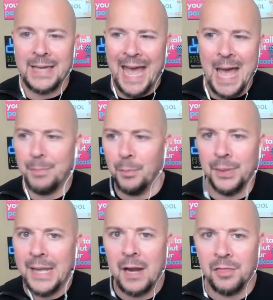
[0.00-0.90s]
Apple put
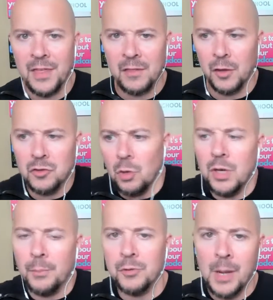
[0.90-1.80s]
out a thing like, don't
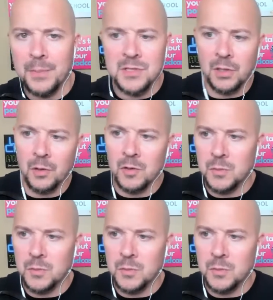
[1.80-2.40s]
number your episodes